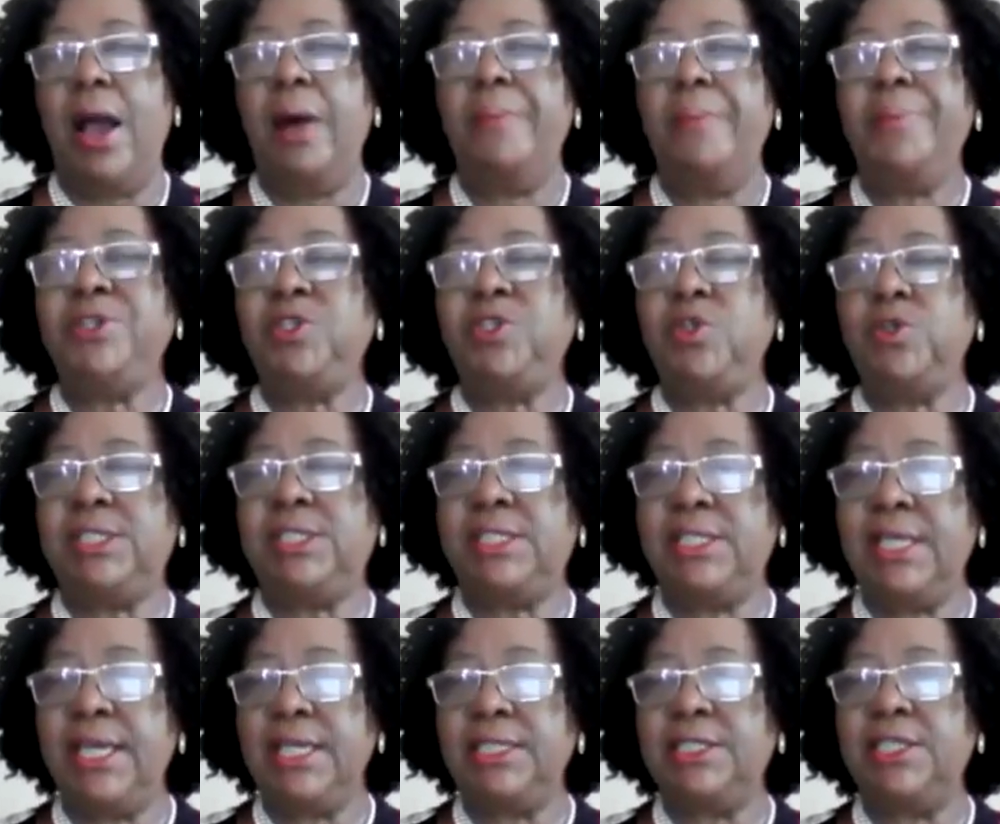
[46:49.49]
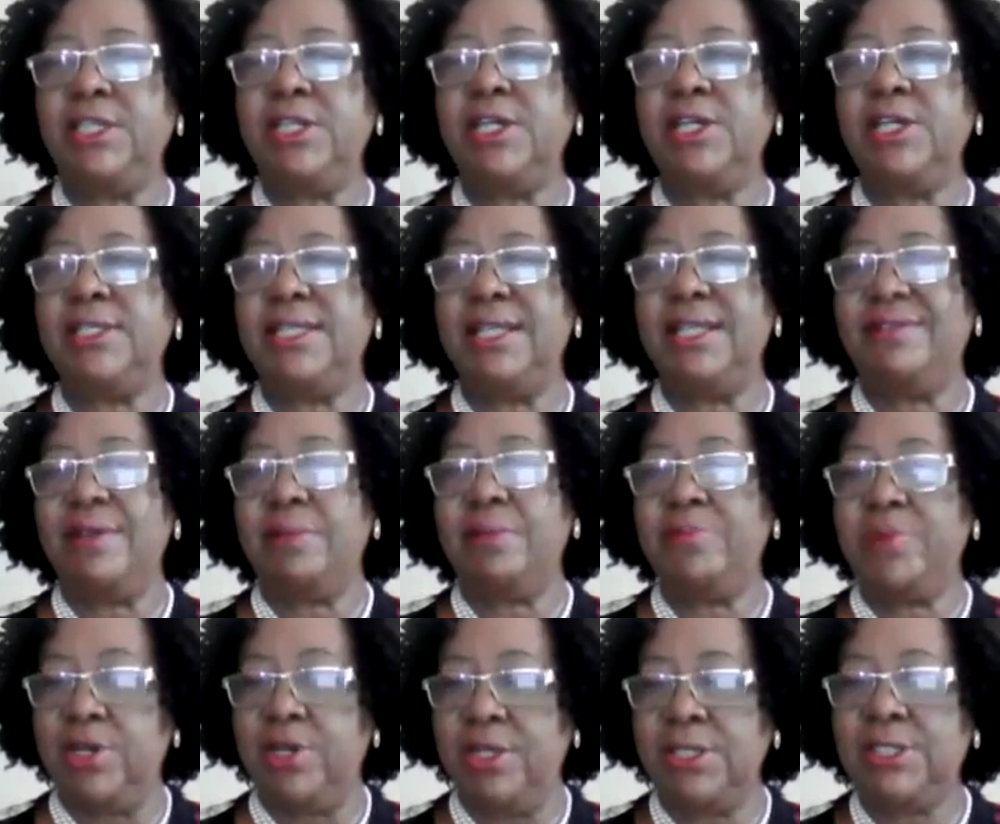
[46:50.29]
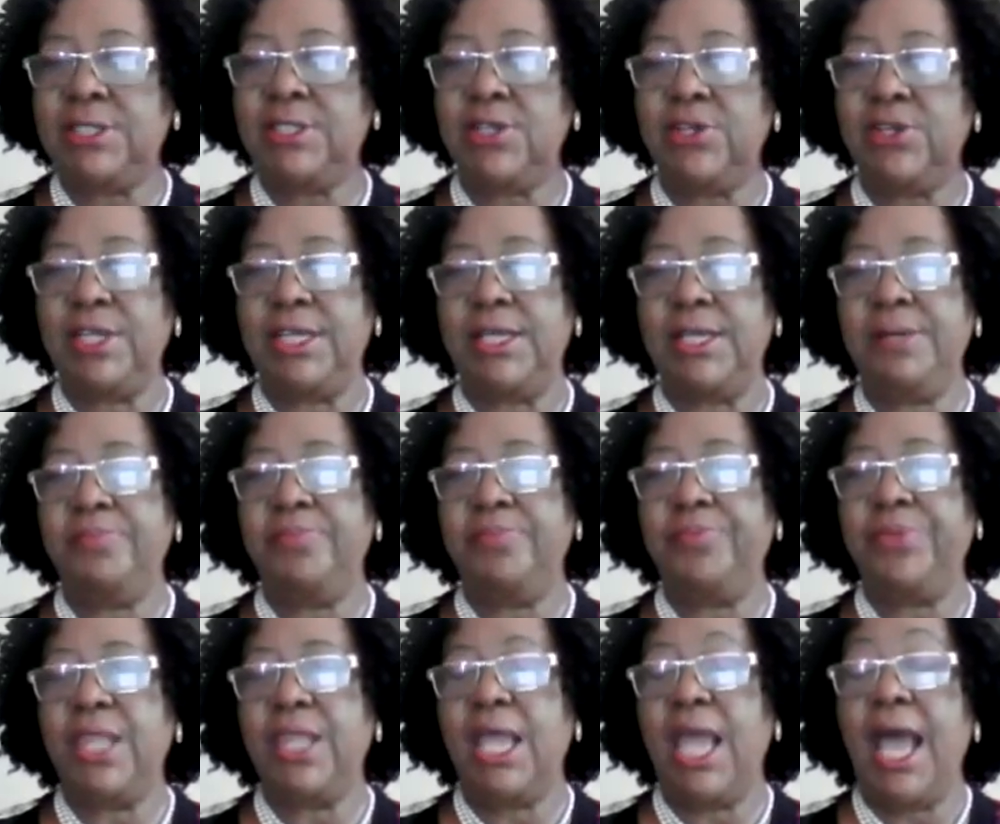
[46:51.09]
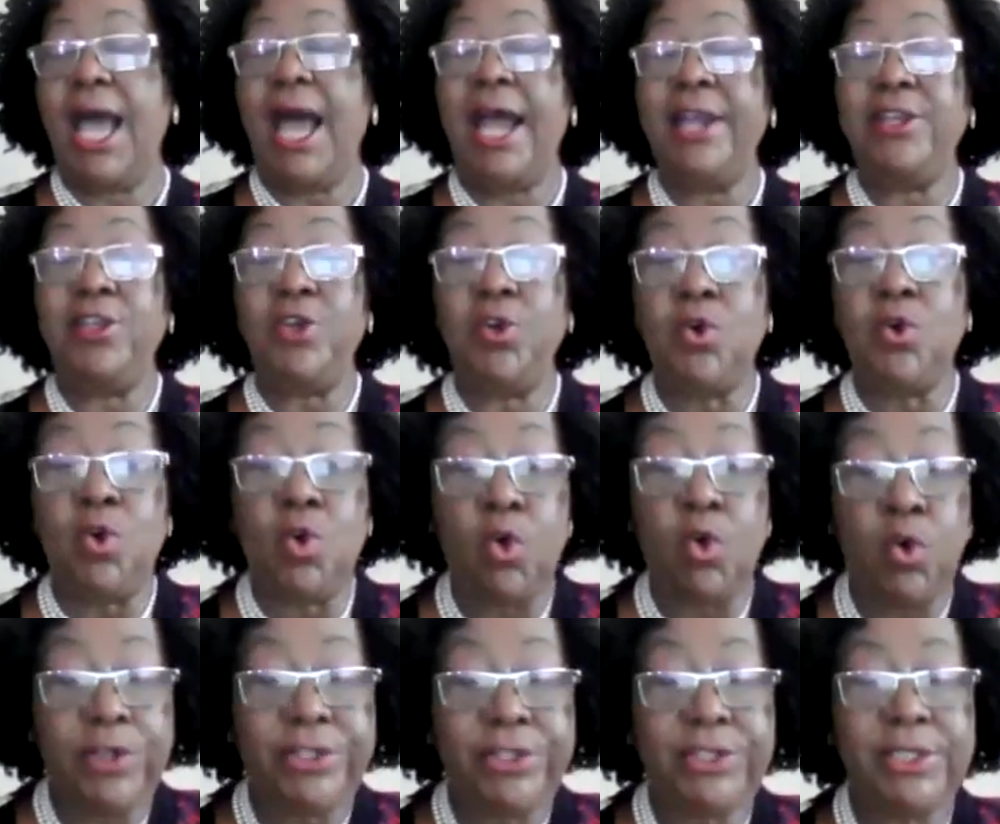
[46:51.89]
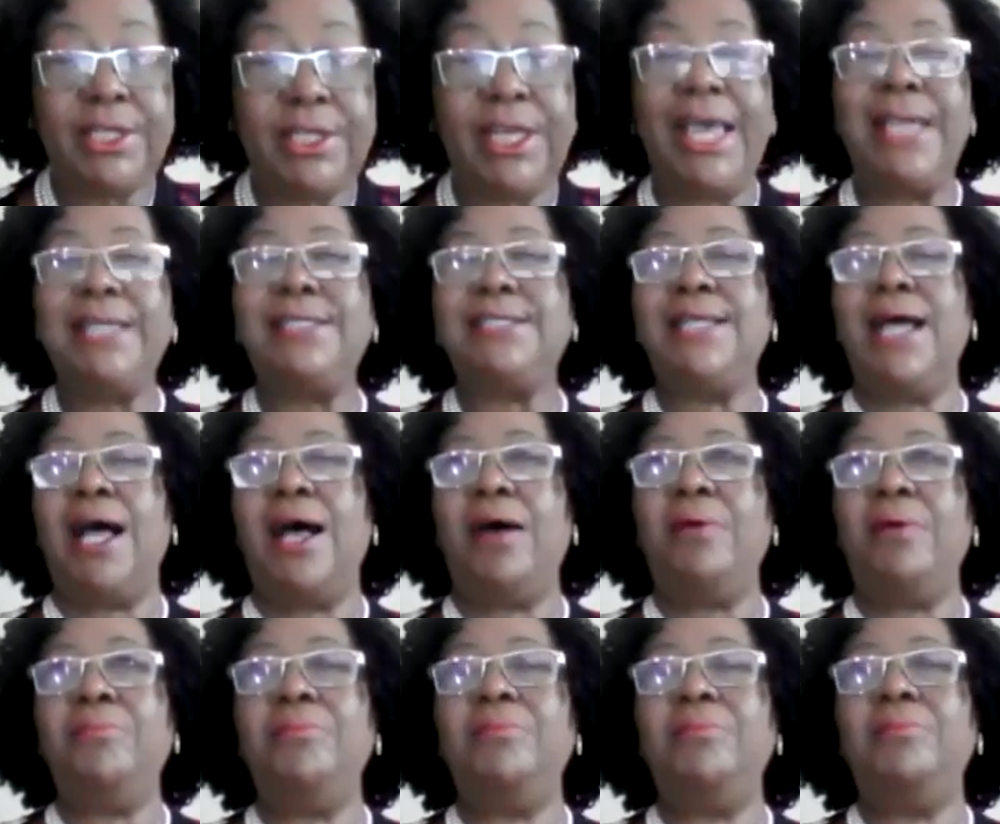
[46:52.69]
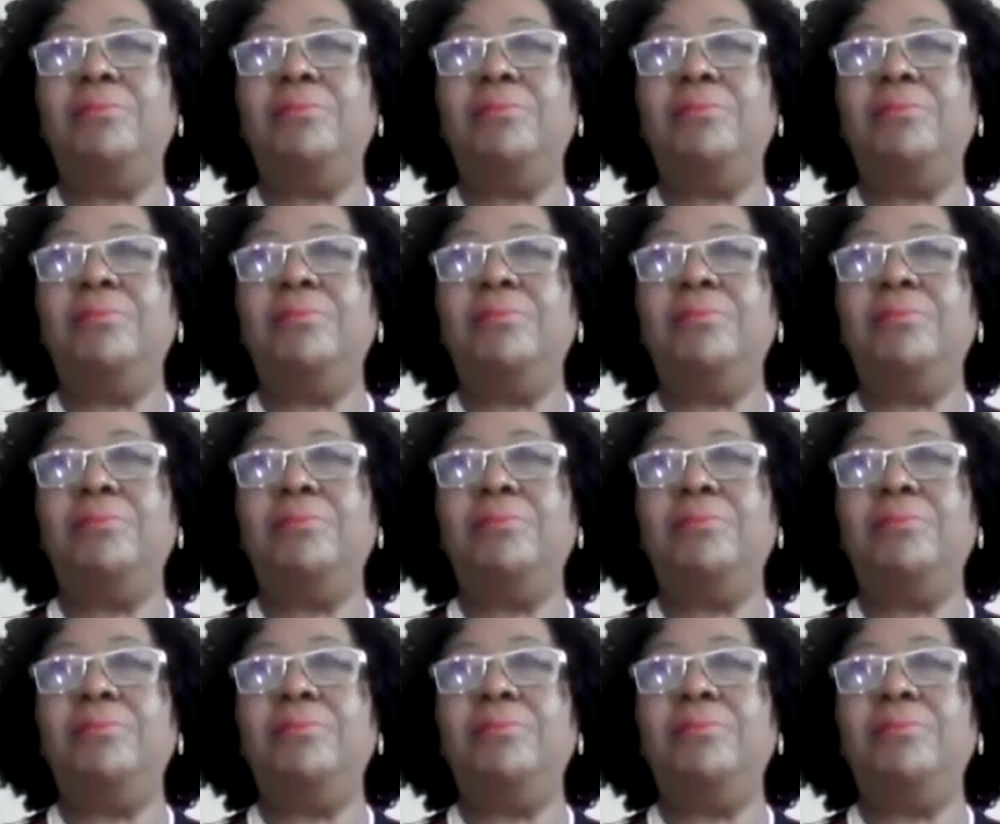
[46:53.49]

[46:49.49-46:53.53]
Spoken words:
But you say to yourself, I'm going to study, and you go into the exam,